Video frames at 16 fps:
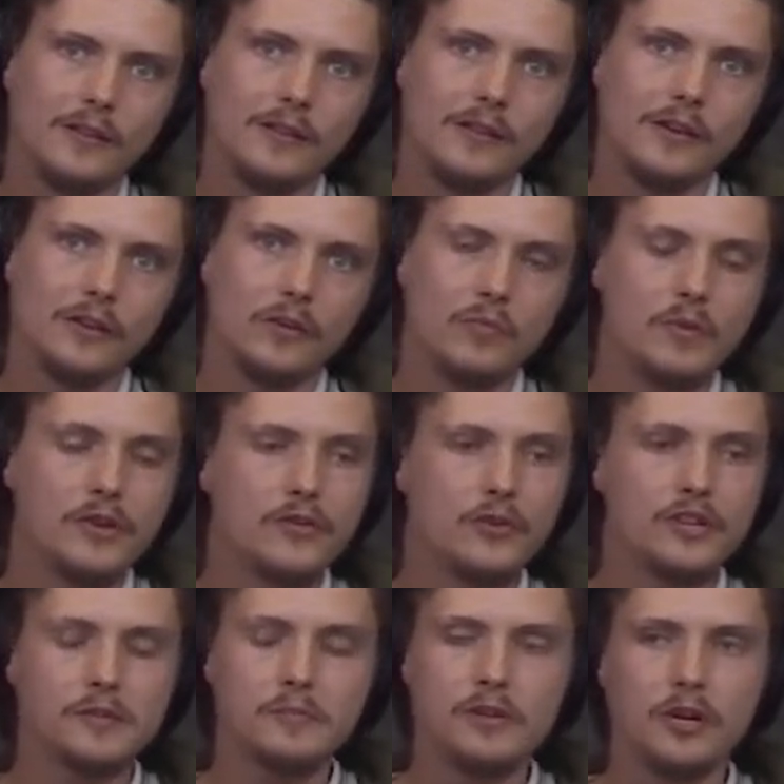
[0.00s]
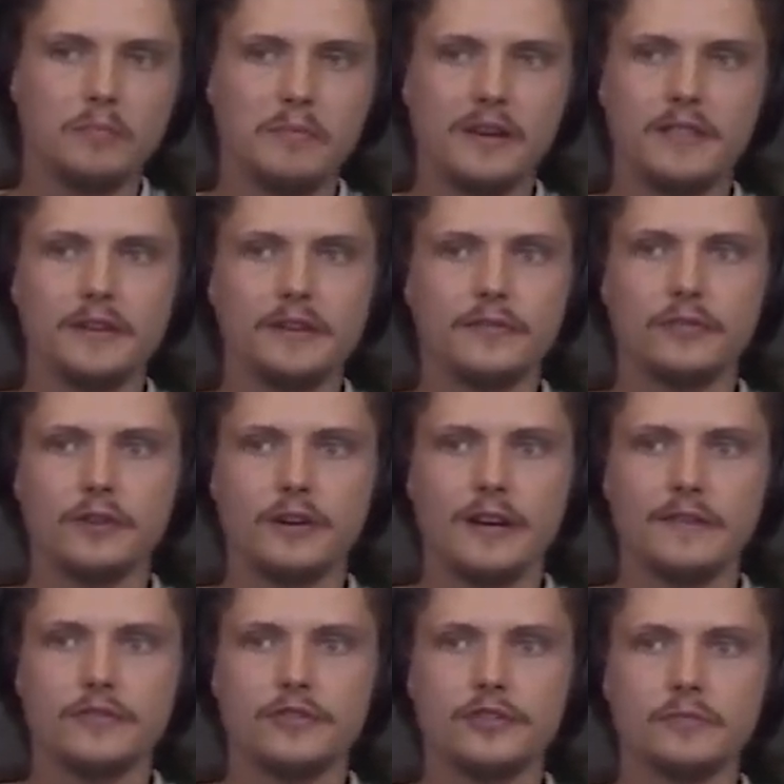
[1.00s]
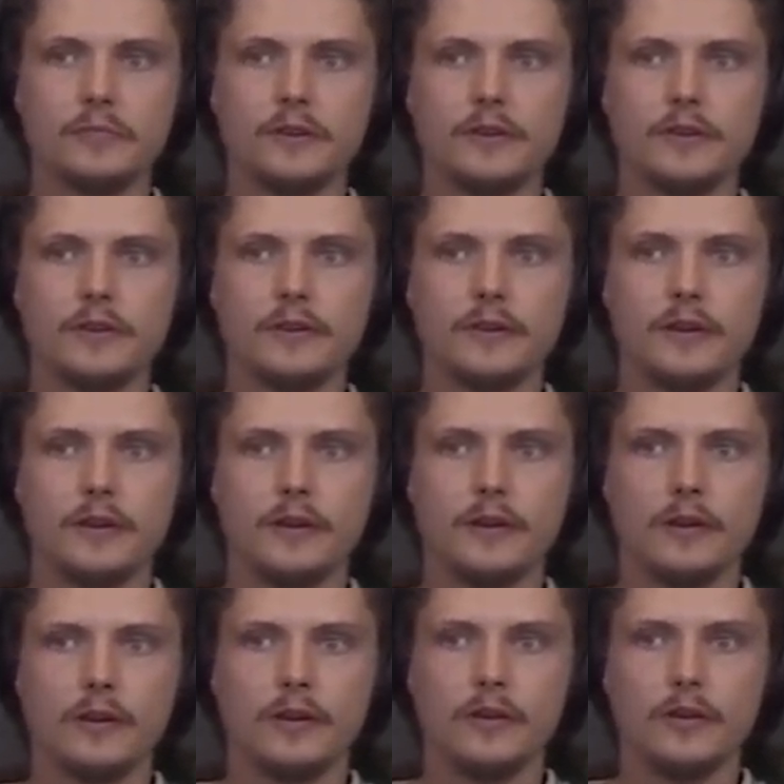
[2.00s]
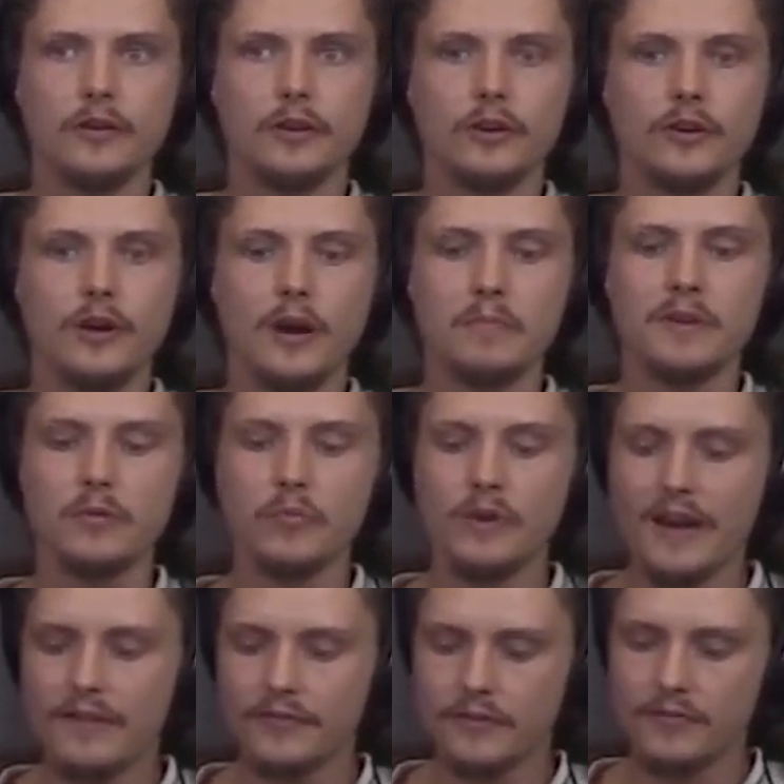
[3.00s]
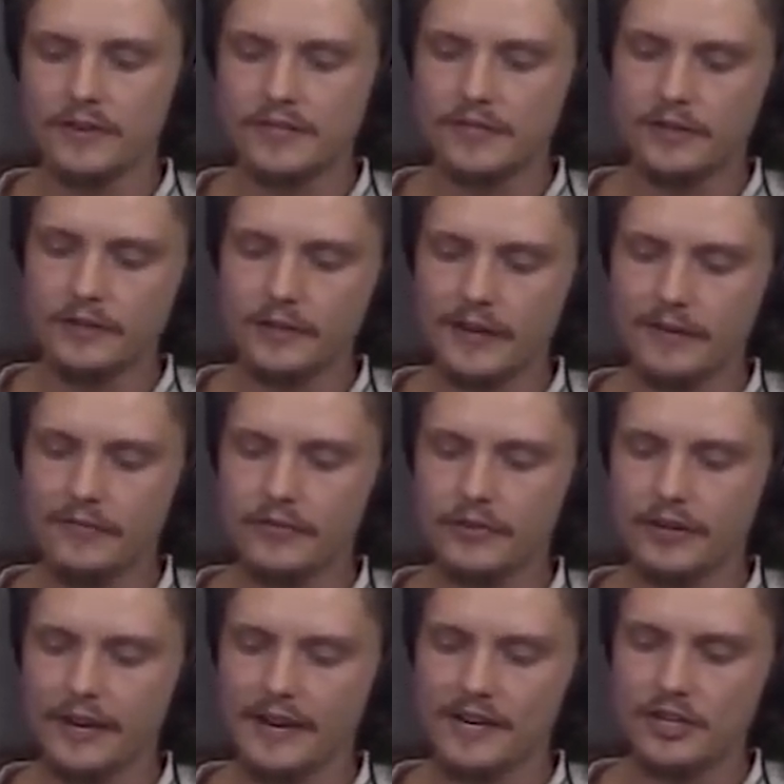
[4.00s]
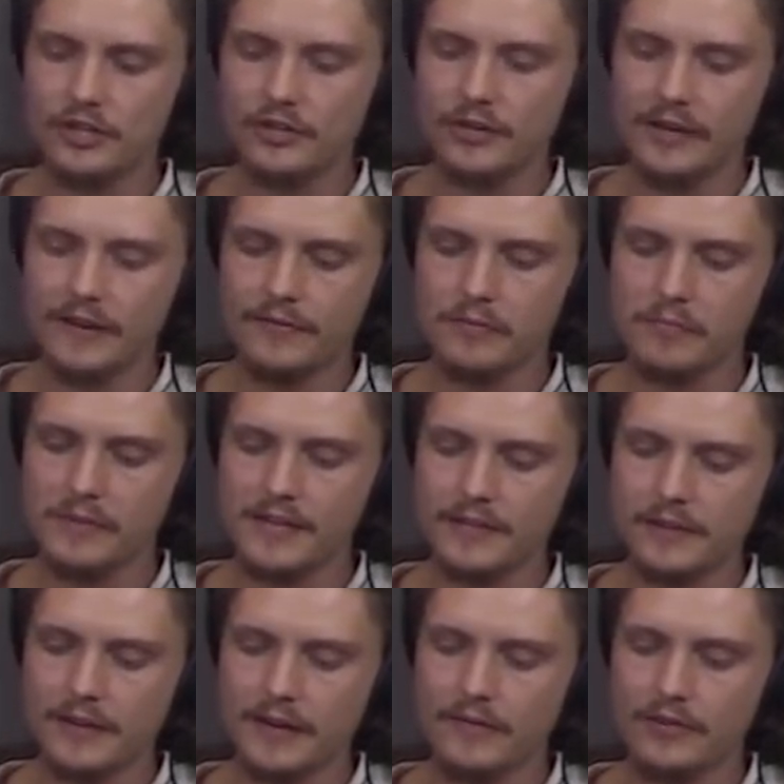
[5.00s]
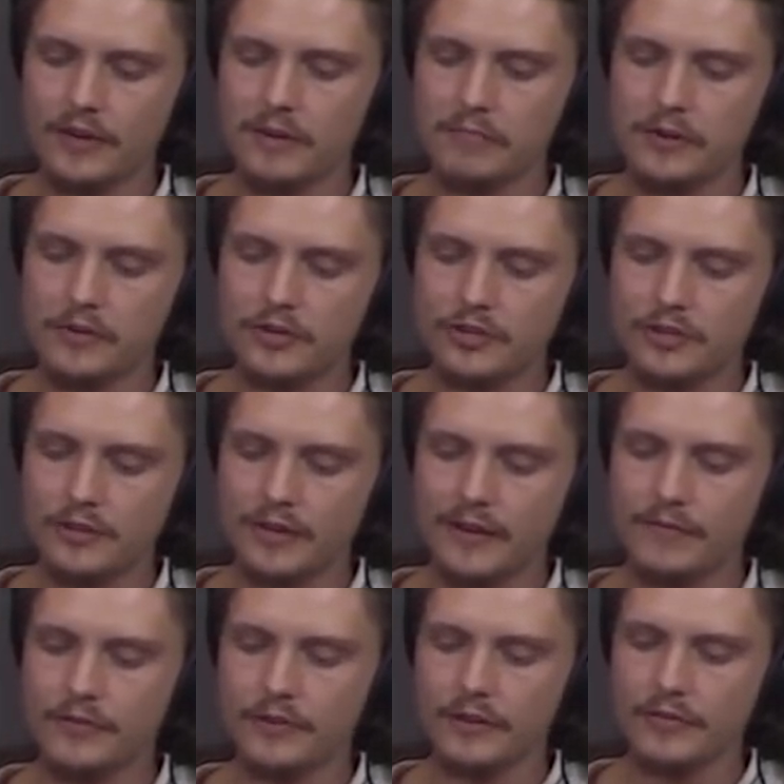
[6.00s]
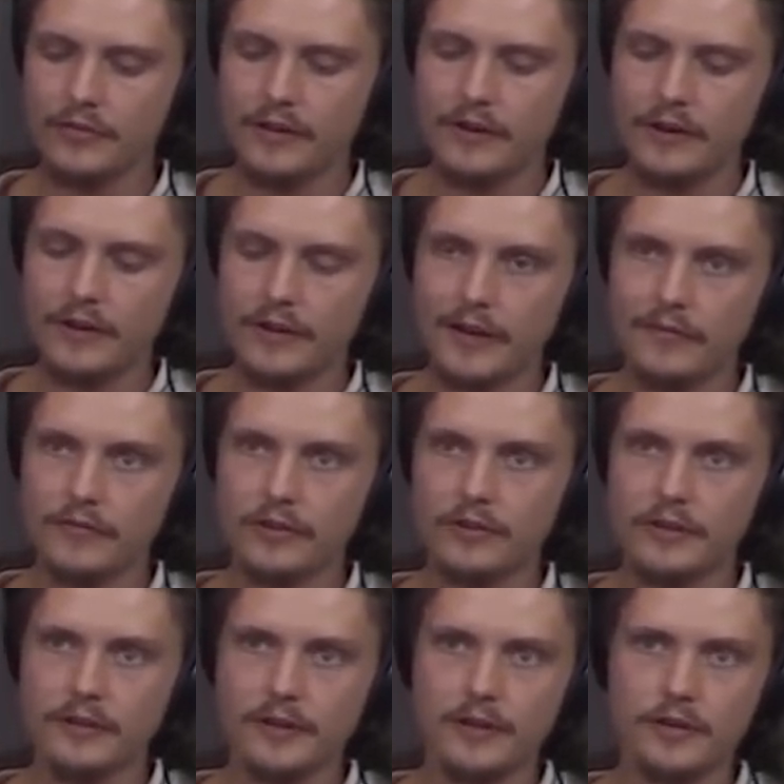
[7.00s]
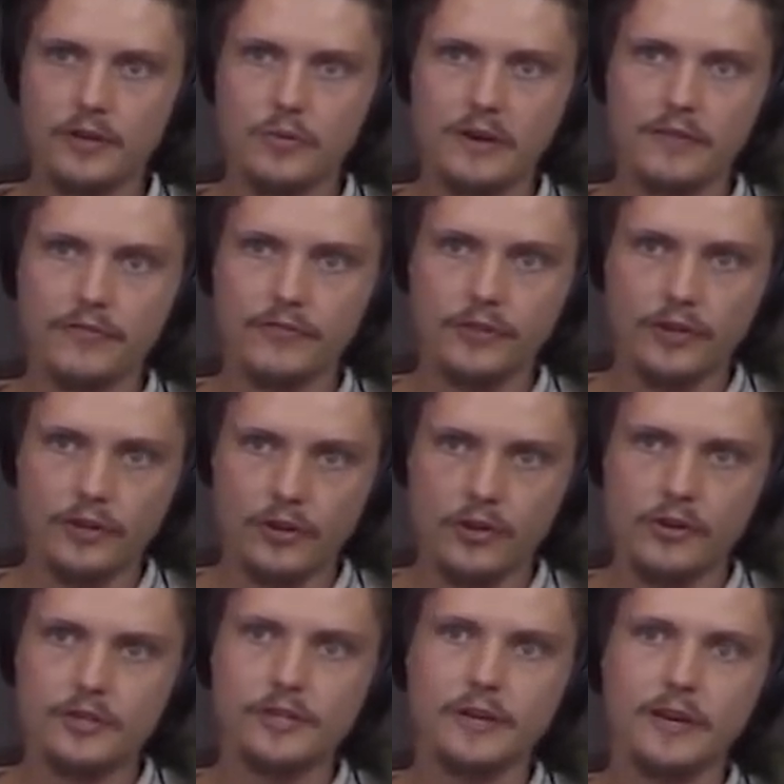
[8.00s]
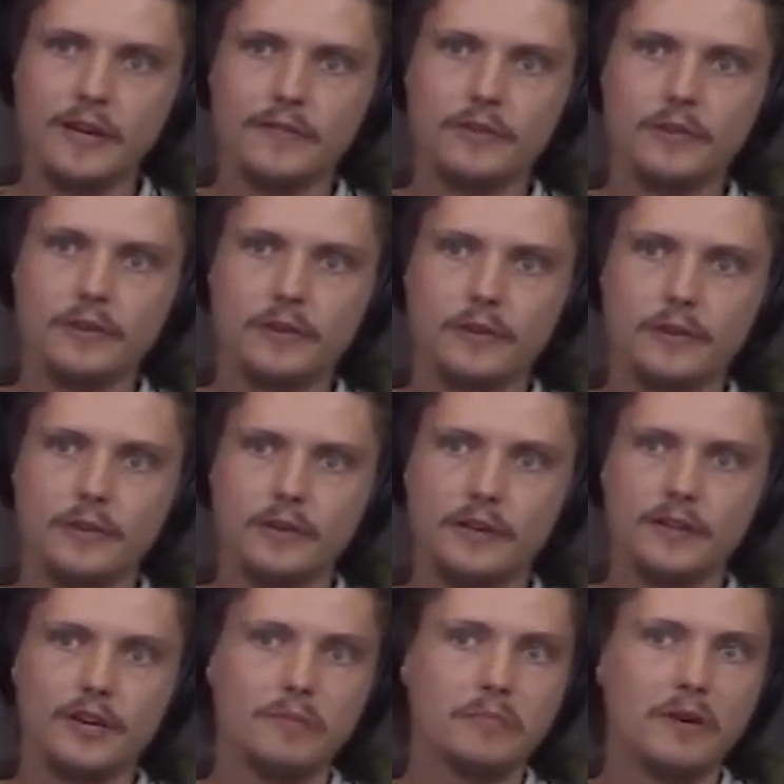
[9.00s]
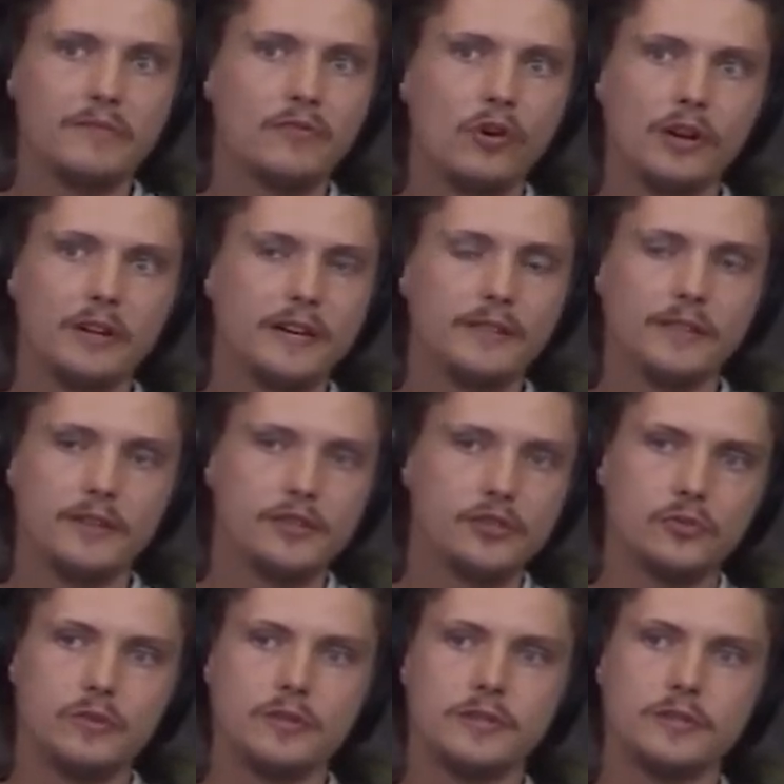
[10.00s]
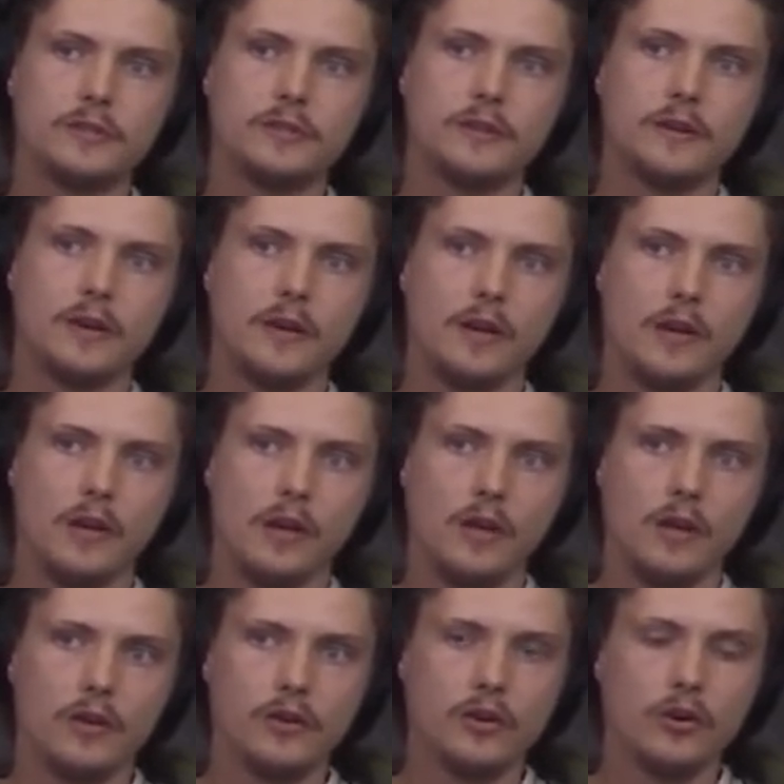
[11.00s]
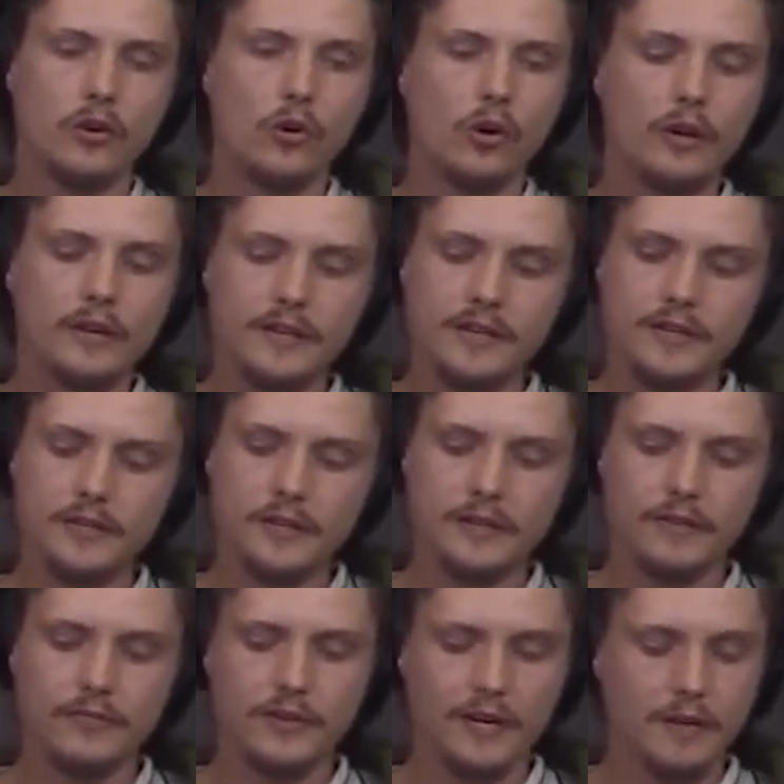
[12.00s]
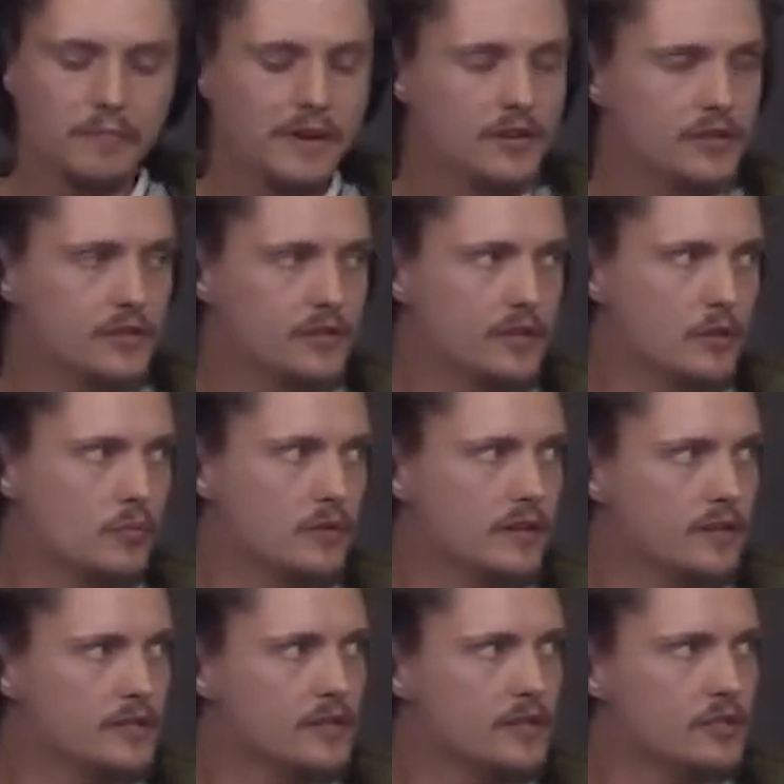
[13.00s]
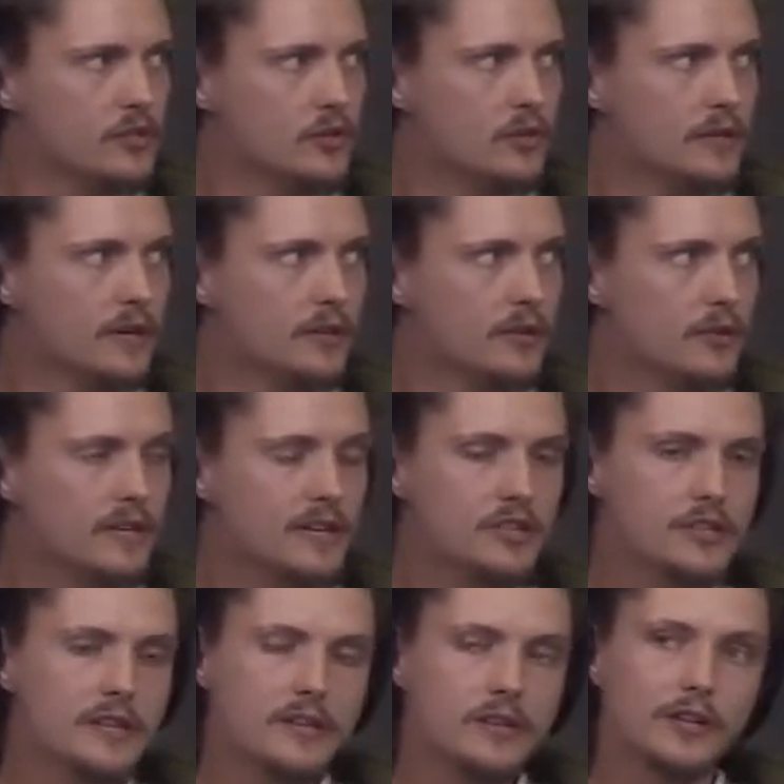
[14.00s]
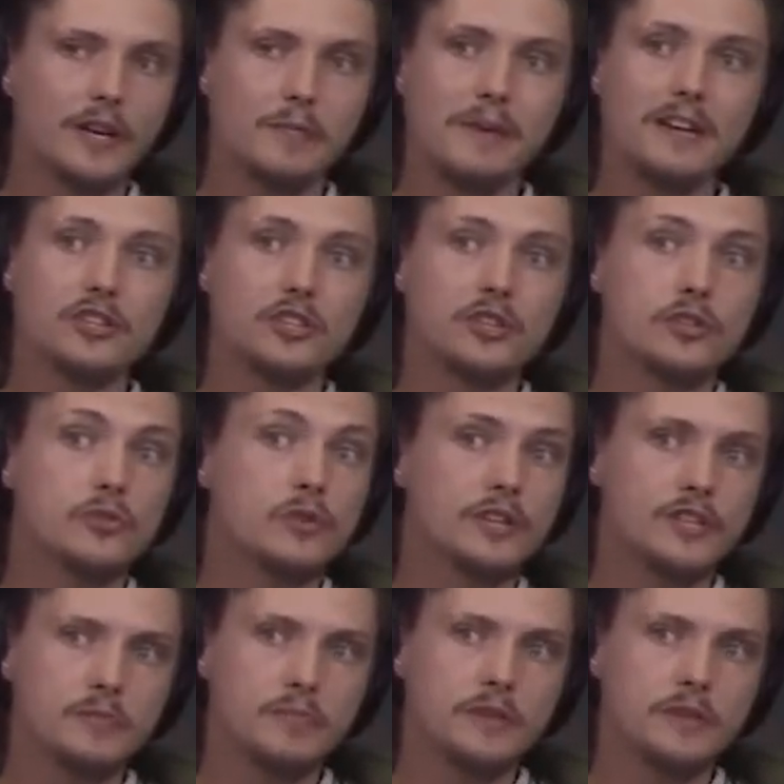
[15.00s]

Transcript: Yeah, but you can speak on many different levels, man you know i mean we have the physical level the astral level mental level emotional level etheric level and then you have the causal level and then above mm-hmm. all of that the source yeah you know all of these are different dimensions that we exist on and on each single dimension you can